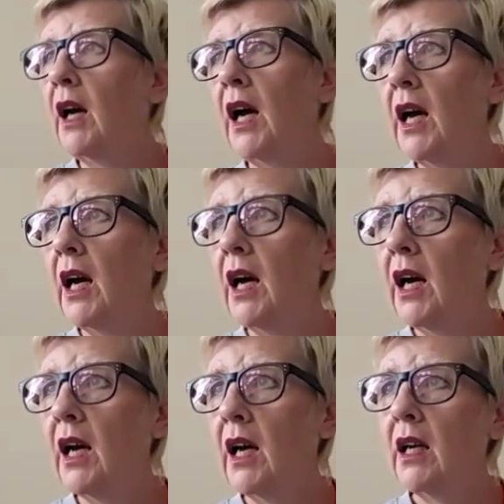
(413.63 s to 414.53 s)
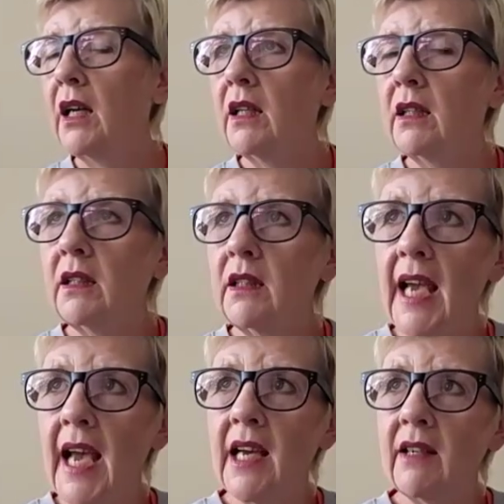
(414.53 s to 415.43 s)
uh
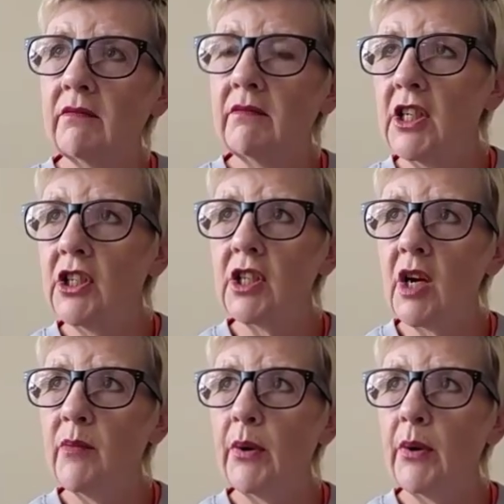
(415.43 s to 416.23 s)
you just don't